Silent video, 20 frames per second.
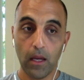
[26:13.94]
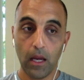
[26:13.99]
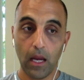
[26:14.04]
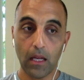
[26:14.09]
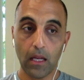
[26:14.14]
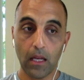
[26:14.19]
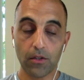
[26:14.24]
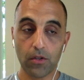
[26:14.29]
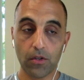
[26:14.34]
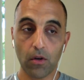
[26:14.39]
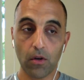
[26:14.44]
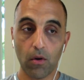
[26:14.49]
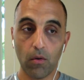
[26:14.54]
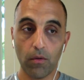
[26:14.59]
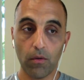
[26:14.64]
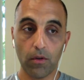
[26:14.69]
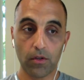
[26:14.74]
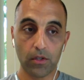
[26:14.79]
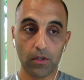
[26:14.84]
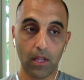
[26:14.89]
And so
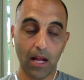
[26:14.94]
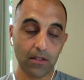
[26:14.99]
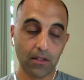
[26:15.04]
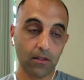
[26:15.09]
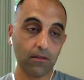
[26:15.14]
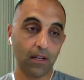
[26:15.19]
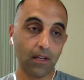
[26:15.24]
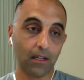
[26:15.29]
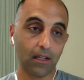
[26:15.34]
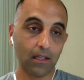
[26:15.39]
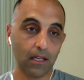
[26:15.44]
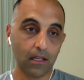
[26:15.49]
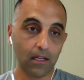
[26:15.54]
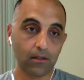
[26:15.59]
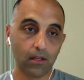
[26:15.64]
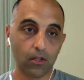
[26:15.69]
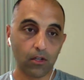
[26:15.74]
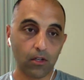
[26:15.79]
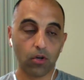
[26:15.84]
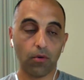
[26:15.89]
there's lots of
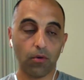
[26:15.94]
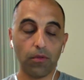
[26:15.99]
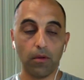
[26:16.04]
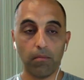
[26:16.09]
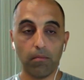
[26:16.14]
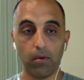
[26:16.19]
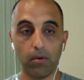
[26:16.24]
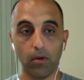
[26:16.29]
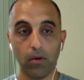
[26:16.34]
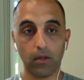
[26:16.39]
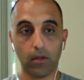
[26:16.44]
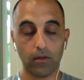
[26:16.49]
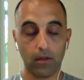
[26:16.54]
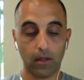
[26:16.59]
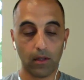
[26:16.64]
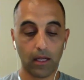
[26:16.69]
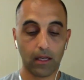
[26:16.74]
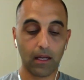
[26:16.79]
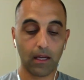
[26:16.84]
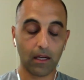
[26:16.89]
techniques I show in the book
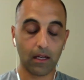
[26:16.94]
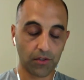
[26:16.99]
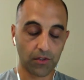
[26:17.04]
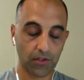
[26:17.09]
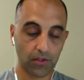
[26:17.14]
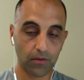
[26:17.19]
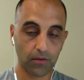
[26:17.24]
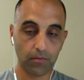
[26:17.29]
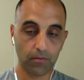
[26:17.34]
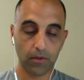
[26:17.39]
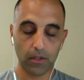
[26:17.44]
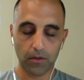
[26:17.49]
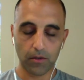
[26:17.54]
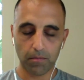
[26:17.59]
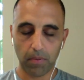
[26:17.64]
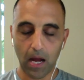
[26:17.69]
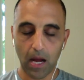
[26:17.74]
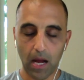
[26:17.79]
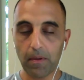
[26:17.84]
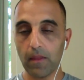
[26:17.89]
to kind of
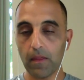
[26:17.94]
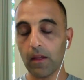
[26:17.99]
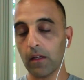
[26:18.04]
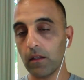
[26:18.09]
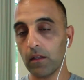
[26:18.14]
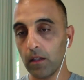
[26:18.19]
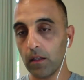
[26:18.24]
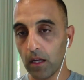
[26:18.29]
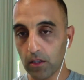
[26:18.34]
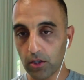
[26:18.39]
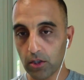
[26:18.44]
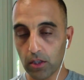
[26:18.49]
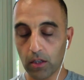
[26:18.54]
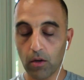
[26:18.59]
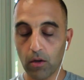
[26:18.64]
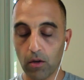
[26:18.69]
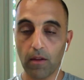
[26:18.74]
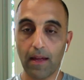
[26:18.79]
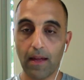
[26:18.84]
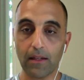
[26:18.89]
just pop in the clutch and
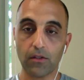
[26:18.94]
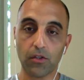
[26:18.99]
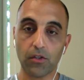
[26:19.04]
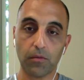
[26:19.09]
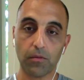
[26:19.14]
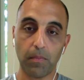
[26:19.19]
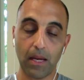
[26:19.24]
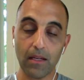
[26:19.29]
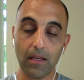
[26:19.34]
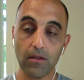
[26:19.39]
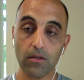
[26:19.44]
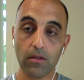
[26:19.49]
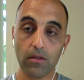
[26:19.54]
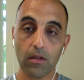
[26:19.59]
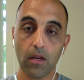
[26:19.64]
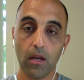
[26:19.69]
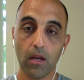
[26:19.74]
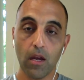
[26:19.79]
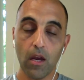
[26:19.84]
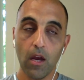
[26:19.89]
go to that
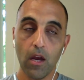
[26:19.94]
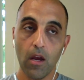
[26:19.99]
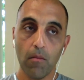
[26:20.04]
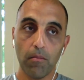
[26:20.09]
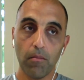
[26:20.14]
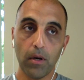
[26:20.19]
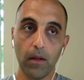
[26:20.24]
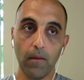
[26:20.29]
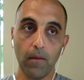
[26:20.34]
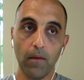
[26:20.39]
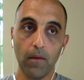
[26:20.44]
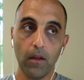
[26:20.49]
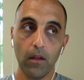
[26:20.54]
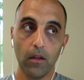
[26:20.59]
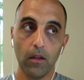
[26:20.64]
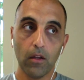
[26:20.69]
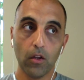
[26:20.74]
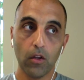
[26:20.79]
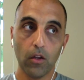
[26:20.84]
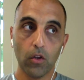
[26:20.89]
space. But
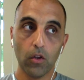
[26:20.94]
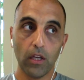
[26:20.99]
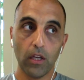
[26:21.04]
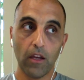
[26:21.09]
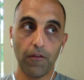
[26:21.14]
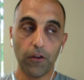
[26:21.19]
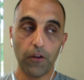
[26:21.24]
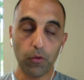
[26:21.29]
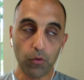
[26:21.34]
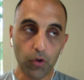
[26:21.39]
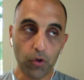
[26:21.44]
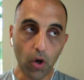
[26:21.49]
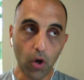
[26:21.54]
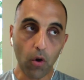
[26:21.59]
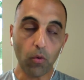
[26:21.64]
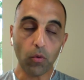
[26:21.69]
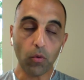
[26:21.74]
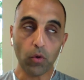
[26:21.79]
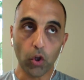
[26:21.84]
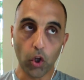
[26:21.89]
if you
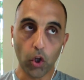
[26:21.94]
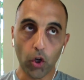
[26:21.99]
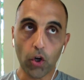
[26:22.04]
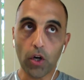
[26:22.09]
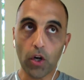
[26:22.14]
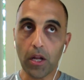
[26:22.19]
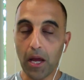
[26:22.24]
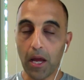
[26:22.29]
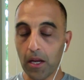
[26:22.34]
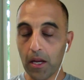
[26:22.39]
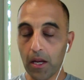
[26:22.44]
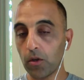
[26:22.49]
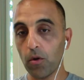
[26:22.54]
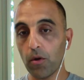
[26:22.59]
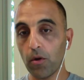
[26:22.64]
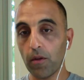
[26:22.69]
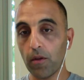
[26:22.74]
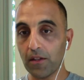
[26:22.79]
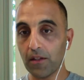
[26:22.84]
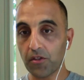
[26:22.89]
don't learn how to go
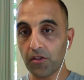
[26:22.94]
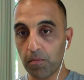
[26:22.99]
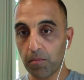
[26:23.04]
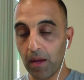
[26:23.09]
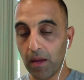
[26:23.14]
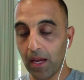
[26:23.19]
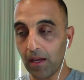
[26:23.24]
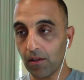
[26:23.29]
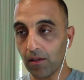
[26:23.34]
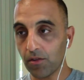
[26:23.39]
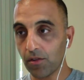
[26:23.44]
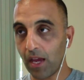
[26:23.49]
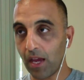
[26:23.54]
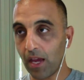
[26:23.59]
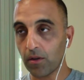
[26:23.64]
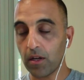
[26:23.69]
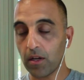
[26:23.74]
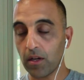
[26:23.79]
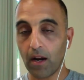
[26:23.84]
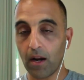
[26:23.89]
to that space, I
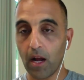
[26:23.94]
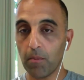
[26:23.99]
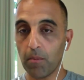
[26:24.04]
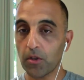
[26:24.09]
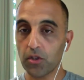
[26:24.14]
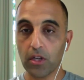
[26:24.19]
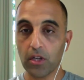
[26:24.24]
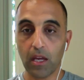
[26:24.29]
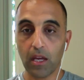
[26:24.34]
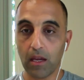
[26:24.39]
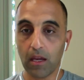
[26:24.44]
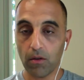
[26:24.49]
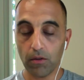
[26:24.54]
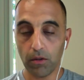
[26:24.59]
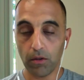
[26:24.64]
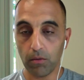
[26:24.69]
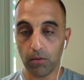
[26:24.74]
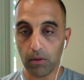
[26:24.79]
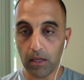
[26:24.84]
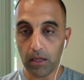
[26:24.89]
don't care how much
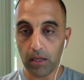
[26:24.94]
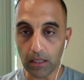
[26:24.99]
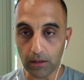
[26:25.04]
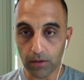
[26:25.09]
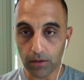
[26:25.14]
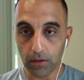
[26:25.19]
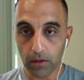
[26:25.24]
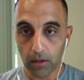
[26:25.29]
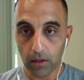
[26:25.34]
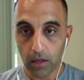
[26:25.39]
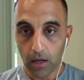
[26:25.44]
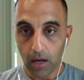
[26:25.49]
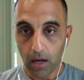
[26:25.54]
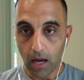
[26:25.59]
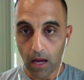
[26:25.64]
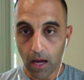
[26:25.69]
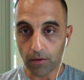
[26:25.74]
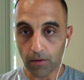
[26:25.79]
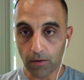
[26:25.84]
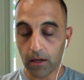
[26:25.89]
kale you eat,
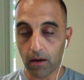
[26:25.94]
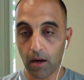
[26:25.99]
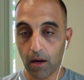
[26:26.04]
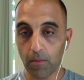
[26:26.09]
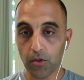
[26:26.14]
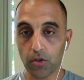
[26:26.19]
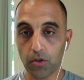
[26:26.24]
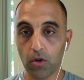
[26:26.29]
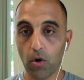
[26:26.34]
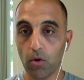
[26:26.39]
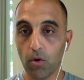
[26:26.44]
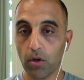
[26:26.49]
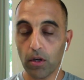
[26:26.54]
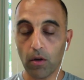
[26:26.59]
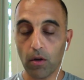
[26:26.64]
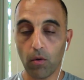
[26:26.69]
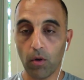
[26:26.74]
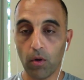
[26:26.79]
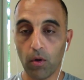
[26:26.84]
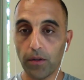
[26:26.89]
I don't care how much
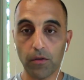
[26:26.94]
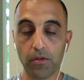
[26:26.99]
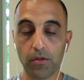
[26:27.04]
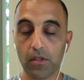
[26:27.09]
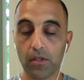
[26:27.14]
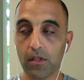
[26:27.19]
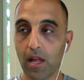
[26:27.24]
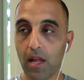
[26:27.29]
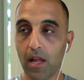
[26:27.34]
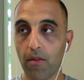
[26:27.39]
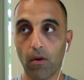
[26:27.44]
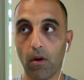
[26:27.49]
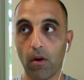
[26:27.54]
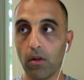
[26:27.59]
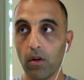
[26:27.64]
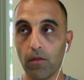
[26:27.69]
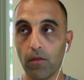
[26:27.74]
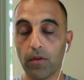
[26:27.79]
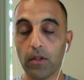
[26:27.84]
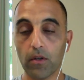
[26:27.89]
coconut oil you slather
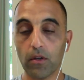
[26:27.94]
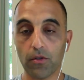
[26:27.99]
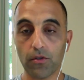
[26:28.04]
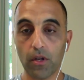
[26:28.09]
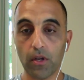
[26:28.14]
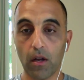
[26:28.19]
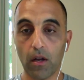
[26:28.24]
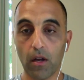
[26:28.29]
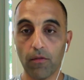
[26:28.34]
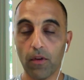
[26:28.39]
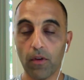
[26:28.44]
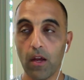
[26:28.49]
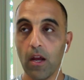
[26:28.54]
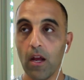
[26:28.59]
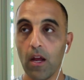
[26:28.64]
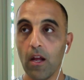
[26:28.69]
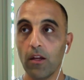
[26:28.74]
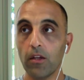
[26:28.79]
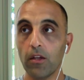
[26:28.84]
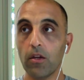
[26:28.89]
all over yourself,
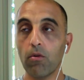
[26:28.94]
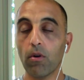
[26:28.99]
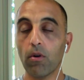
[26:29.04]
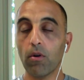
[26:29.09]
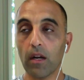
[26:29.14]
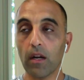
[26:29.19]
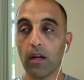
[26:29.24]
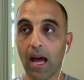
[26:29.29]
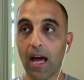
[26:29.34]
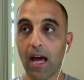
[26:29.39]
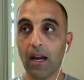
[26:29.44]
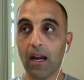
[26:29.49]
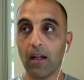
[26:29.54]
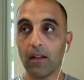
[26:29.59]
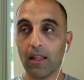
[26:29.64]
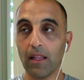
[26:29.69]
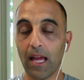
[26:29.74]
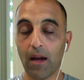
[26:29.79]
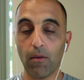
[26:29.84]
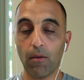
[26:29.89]
you are not
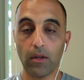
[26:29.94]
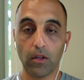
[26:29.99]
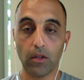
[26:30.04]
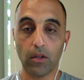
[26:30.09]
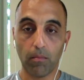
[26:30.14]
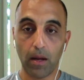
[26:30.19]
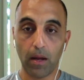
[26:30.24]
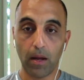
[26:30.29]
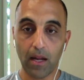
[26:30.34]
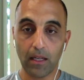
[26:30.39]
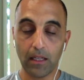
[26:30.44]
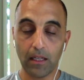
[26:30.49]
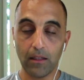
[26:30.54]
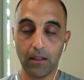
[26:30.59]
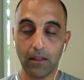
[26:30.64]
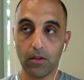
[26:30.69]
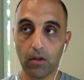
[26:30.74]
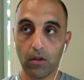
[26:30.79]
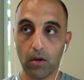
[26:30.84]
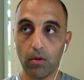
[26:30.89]
allowing your body
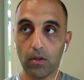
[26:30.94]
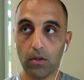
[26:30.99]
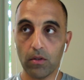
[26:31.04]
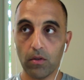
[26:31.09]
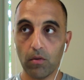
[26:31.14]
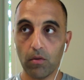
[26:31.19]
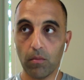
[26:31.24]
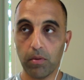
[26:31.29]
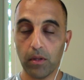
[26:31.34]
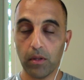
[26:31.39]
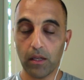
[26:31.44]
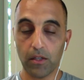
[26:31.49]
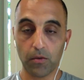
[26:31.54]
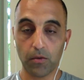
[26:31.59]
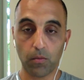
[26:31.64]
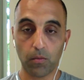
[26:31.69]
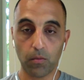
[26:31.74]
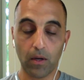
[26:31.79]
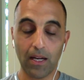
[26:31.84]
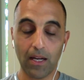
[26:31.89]
to go into a
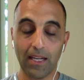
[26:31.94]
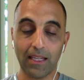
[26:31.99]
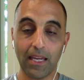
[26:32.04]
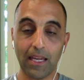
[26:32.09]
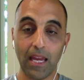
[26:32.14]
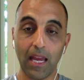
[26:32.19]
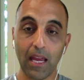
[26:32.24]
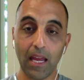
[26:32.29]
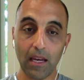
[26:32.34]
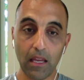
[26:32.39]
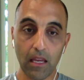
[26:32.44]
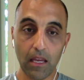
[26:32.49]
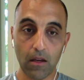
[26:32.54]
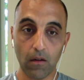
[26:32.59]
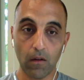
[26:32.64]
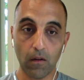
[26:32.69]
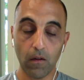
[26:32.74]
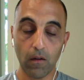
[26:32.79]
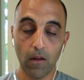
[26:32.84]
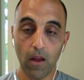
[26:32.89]
place where it can
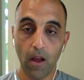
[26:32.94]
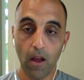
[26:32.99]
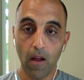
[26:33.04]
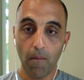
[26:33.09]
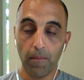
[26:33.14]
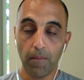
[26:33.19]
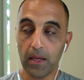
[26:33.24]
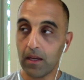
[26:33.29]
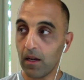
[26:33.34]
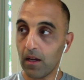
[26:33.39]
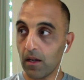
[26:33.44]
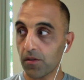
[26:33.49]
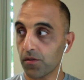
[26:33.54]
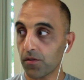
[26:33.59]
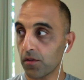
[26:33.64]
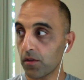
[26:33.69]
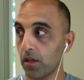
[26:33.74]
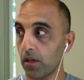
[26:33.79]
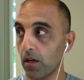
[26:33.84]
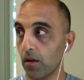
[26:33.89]
heal,
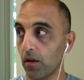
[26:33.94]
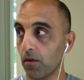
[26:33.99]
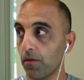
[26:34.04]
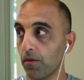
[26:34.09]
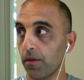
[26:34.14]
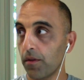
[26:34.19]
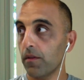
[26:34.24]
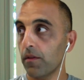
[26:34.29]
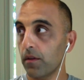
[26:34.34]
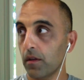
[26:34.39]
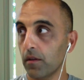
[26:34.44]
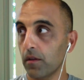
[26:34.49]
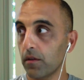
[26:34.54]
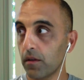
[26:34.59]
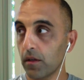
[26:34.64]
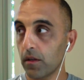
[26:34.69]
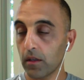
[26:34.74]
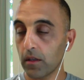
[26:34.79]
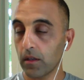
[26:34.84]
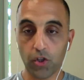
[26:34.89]
because
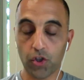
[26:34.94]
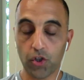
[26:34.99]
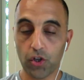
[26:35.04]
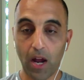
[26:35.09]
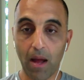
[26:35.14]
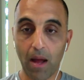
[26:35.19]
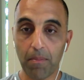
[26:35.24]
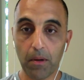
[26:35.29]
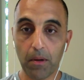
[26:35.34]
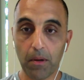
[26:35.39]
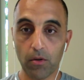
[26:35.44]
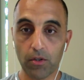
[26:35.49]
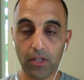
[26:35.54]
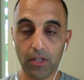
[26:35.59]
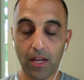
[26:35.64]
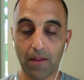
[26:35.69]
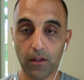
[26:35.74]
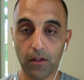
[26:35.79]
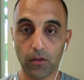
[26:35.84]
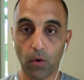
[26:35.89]
the Gestapo is
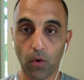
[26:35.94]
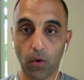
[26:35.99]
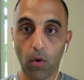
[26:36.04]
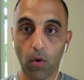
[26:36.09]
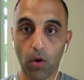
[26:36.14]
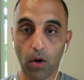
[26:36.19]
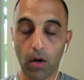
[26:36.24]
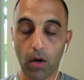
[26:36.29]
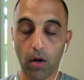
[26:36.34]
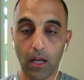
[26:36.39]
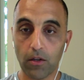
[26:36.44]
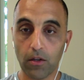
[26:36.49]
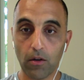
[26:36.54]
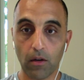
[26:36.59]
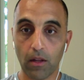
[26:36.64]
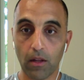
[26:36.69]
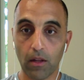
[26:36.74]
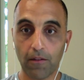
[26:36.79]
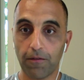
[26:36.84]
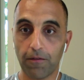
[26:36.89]
at the door and
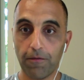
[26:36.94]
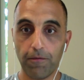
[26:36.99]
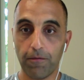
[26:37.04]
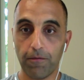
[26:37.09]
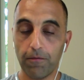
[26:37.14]
you're